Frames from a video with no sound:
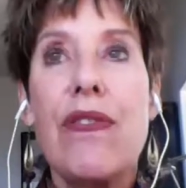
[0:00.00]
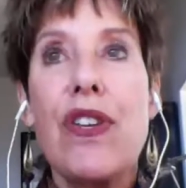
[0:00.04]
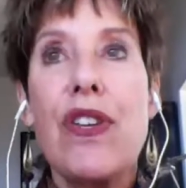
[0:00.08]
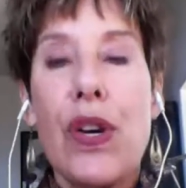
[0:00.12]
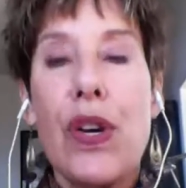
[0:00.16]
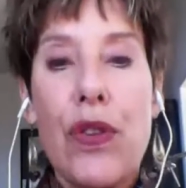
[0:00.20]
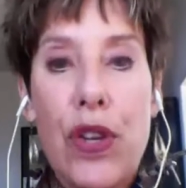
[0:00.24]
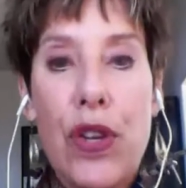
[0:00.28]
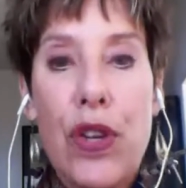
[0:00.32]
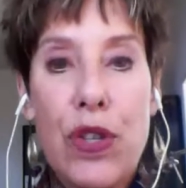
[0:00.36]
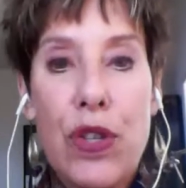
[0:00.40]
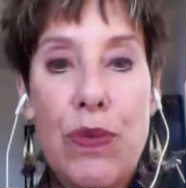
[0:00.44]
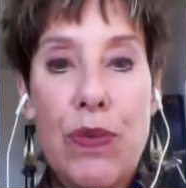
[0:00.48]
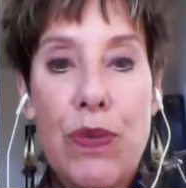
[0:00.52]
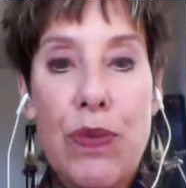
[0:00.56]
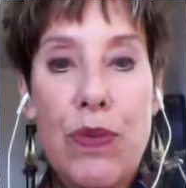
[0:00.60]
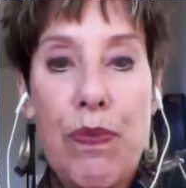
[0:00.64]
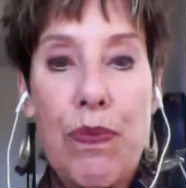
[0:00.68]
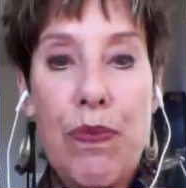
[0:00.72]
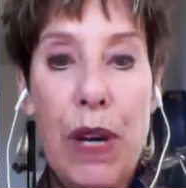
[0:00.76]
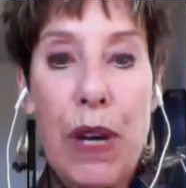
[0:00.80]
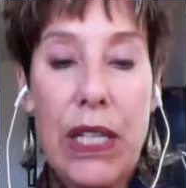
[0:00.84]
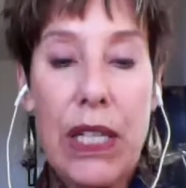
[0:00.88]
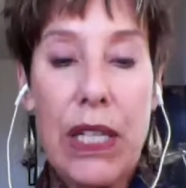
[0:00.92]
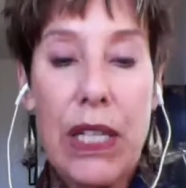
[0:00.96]
though there's
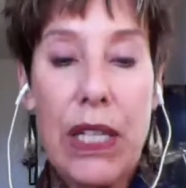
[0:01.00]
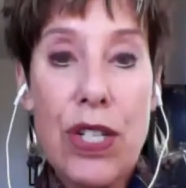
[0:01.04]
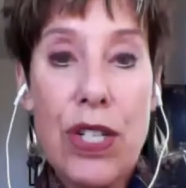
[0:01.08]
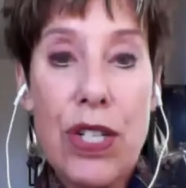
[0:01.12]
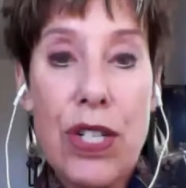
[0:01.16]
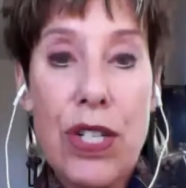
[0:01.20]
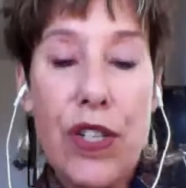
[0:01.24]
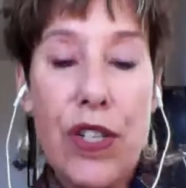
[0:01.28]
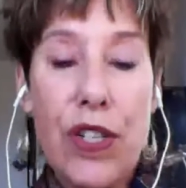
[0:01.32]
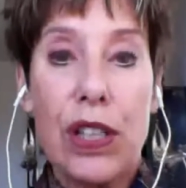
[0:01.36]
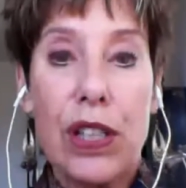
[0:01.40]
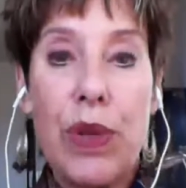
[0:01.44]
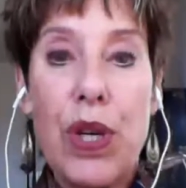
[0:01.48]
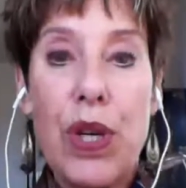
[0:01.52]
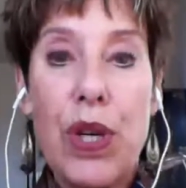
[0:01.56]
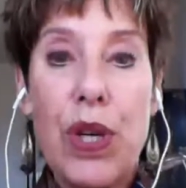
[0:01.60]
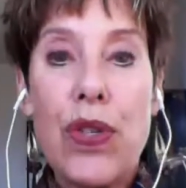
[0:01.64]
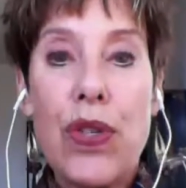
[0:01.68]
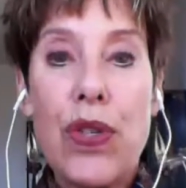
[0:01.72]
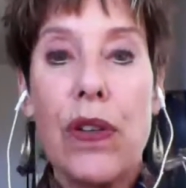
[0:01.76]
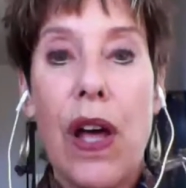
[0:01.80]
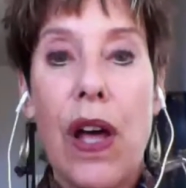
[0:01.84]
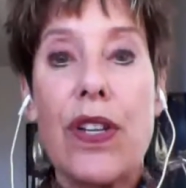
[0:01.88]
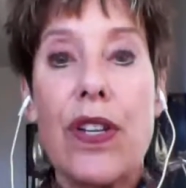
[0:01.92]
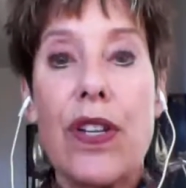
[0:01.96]
not physical
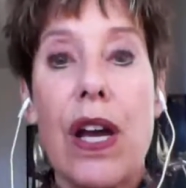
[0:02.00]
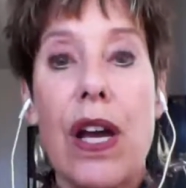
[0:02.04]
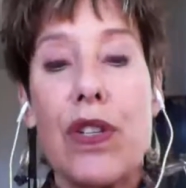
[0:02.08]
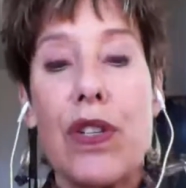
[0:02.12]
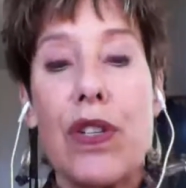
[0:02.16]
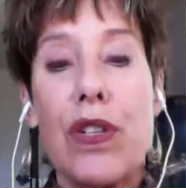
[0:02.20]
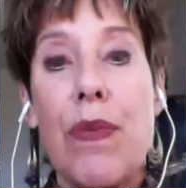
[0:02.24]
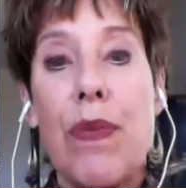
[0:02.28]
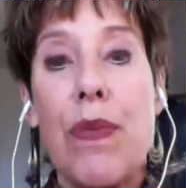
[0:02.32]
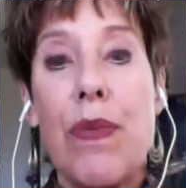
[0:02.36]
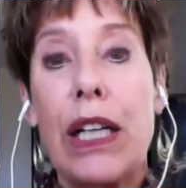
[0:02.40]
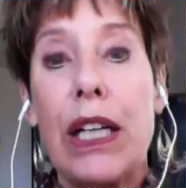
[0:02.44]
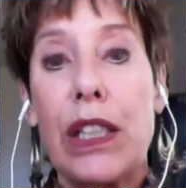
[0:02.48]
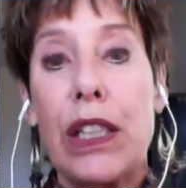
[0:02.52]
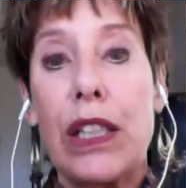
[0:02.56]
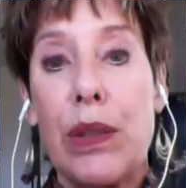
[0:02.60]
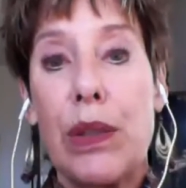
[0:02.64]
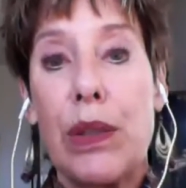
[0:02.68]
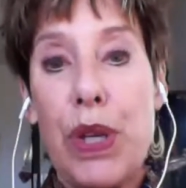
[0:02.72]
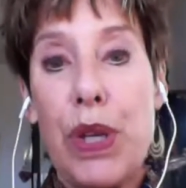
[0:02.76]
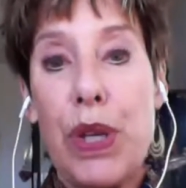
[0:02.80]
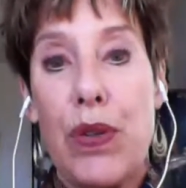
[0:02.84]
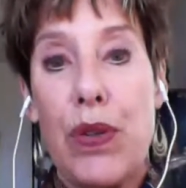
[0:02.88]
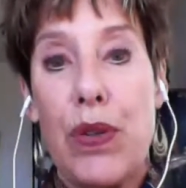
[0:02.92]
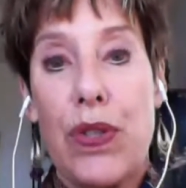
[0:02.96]
abuse, a lot of times there's
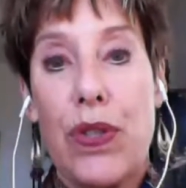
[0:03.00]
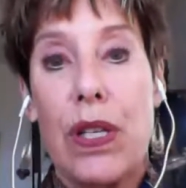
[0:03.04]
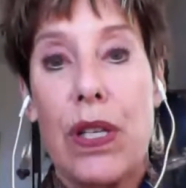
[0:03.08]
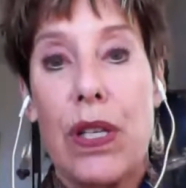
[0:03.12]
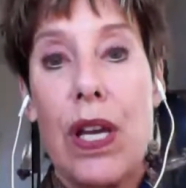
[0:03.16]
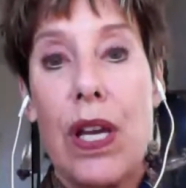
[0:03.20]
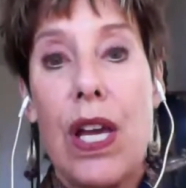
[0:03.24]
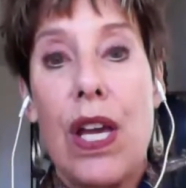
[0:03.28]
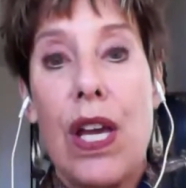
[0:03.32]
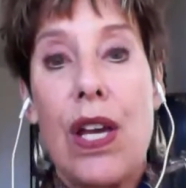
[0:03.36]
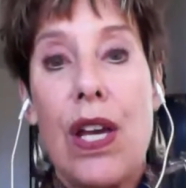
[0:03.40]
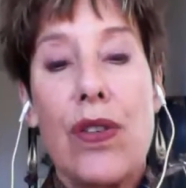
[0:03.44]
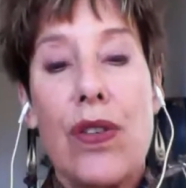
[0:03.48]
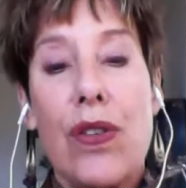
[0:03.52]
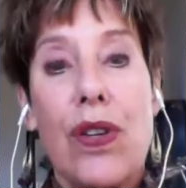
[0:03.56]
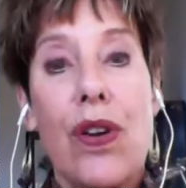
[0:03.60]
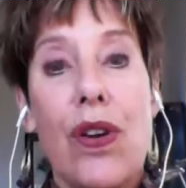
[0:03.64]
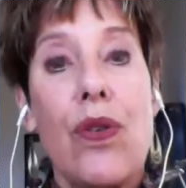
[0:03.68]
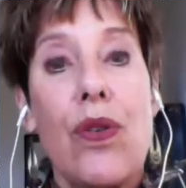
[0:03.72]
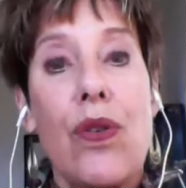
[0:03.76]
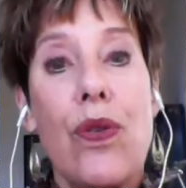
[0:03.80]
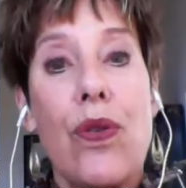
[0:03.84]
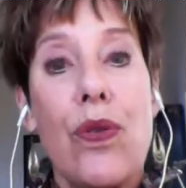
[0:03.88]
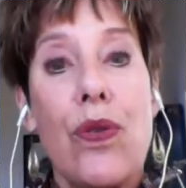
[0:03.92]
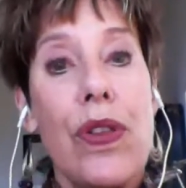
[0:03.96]
mental abuse.
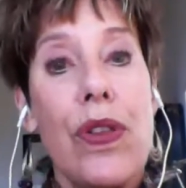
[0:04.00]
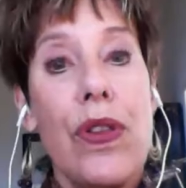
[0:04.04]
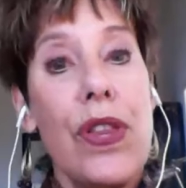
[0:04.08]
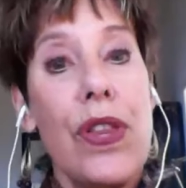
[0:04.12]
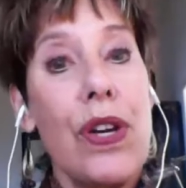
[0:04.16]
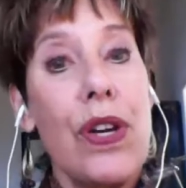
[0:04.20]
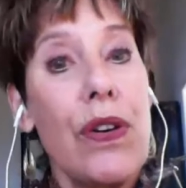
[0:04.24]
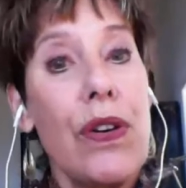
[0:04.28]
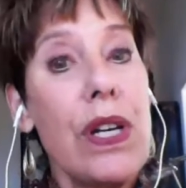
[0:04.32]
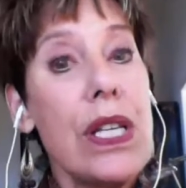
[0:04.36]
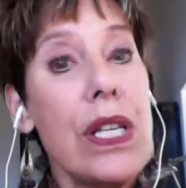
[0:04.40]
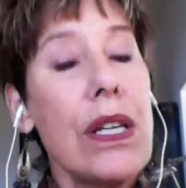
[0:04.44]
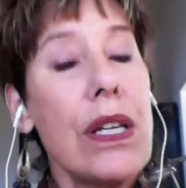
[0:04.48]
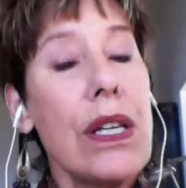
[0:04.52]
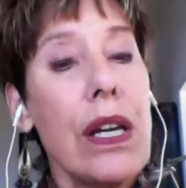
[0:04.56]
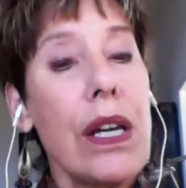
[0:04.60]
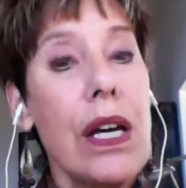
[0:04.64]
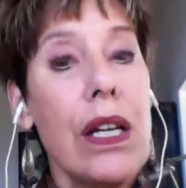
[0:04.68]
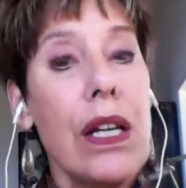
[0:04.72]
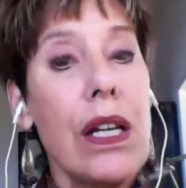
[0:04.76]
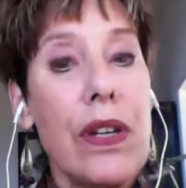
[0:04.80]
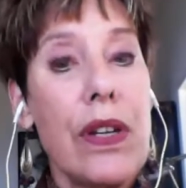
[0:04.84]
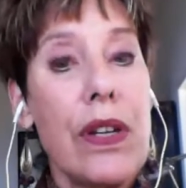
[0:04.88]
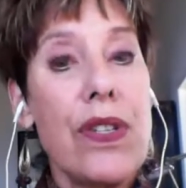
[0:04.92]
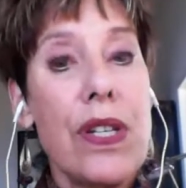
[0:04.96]
So there's
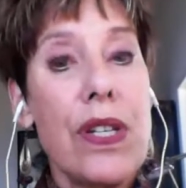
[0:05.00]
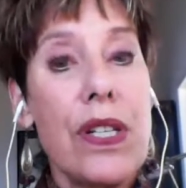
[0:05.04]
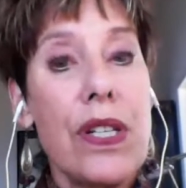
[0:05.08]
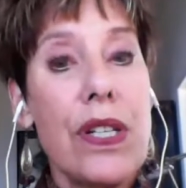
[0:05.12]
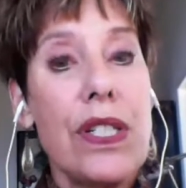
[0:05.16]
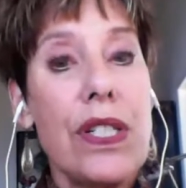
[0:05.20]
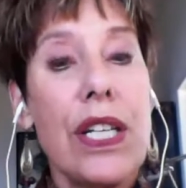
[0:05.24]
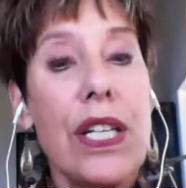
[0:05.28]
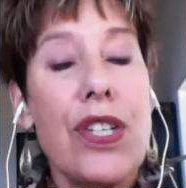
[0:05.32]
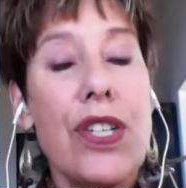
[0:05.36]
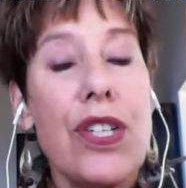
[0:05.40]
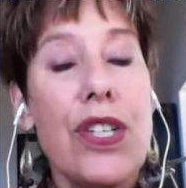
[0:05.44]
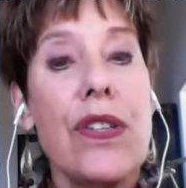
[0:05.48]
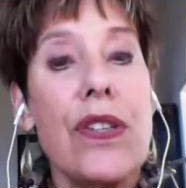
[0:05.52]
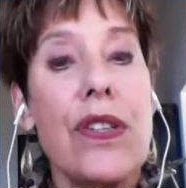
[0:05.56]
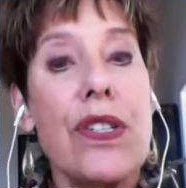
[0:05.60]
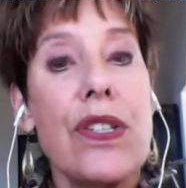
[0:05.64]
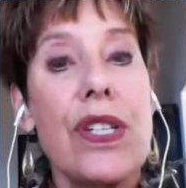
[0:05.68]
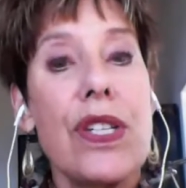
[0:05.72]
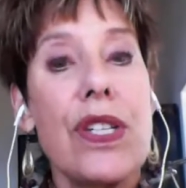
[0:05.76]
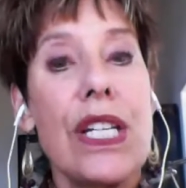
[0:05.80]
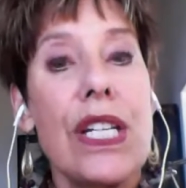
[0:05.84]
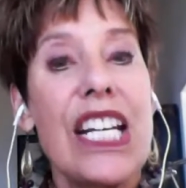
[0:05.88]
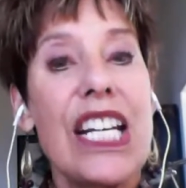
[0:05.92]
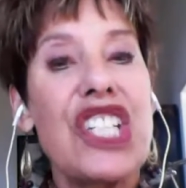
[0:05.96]
an addiction,
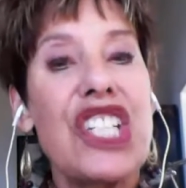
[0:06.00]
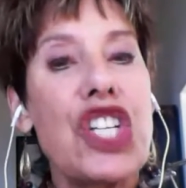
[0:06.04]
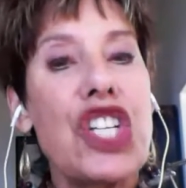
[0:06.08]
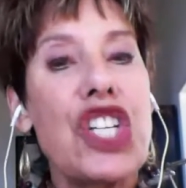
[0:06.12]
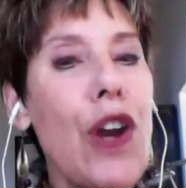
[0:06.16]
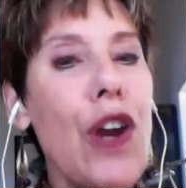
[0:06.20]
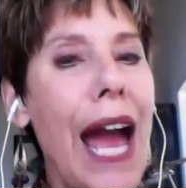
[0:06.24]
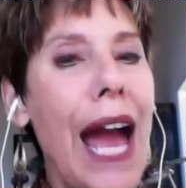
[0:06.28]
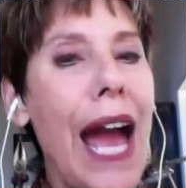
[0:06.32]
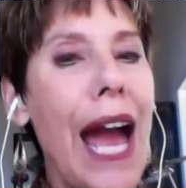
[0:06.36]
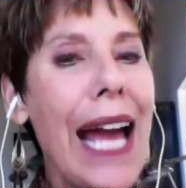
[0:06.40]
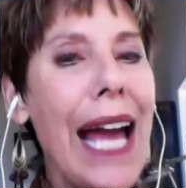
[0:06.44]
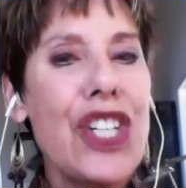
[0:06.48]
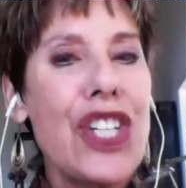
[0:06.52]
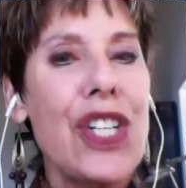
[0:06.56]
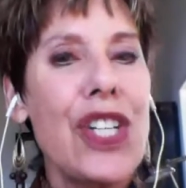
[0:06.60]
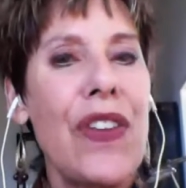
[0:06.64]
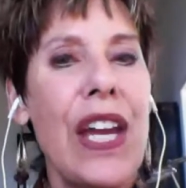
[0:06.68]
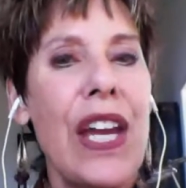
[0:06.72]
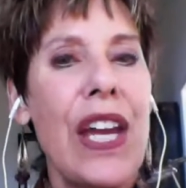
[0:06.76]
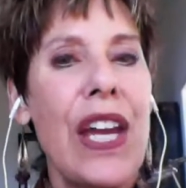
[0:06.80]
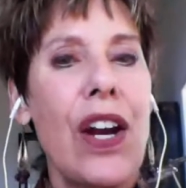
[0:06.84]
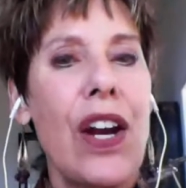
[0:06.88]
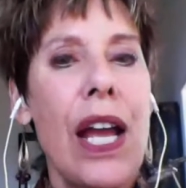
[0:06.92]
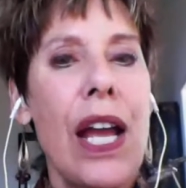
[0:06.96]
there's an attraction
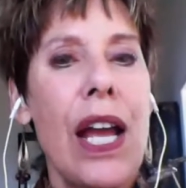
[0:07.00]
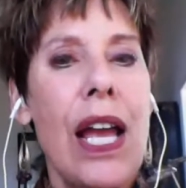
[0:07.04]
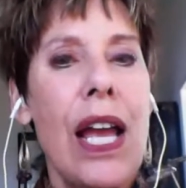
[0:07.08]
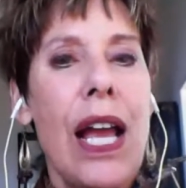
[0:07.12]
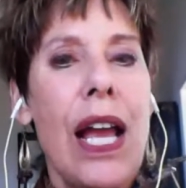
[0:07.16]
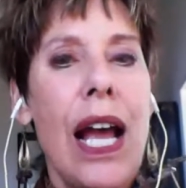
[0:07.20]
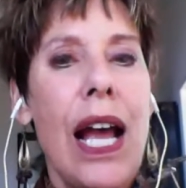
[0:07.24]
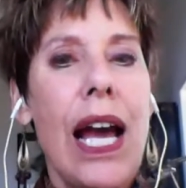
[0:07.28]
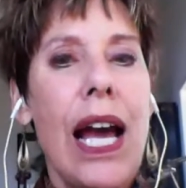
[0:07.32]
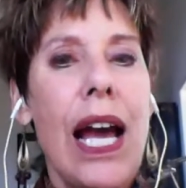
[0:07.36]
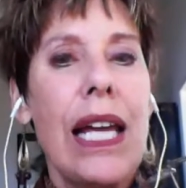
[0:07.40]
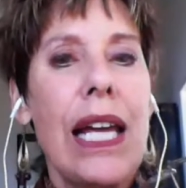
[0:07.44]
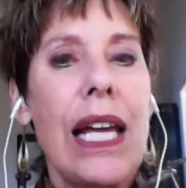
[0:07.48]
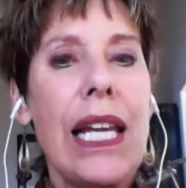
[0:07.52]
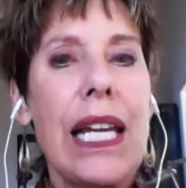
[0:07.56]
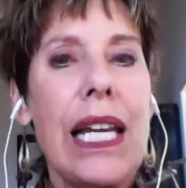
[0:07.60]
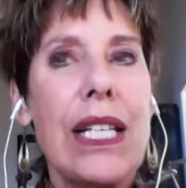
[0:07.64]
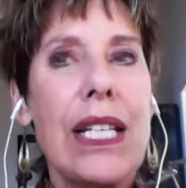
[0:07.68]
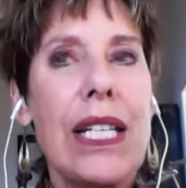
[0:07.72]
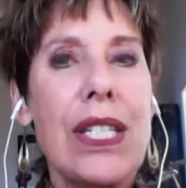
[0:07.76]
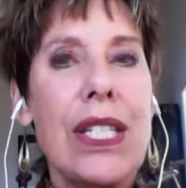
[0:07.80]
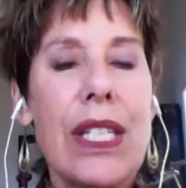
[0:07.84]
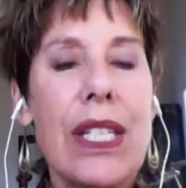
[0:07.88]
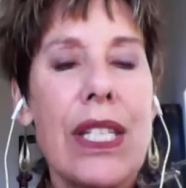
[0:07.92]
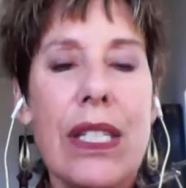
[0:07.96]
there, and
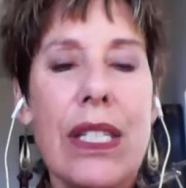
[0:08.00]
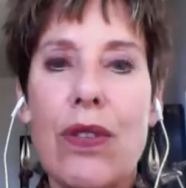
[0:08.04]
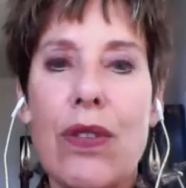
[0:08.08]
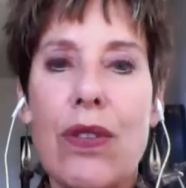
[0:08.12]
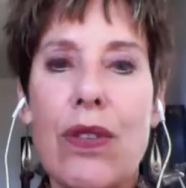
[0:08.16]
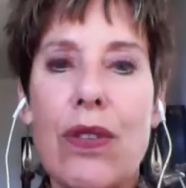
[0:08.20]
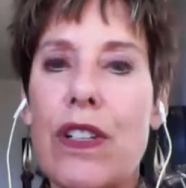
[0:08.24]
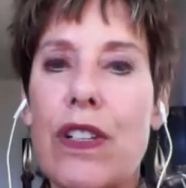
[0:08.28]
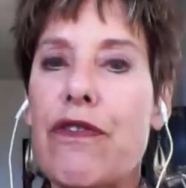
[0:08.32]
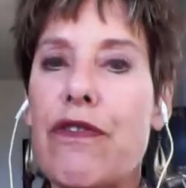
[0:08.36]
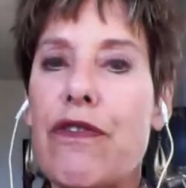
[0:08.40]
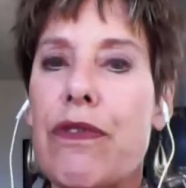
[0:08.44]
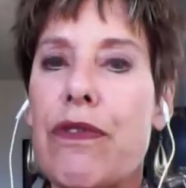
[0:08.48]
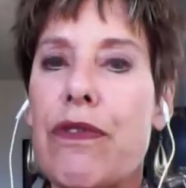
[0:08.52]
it's sort of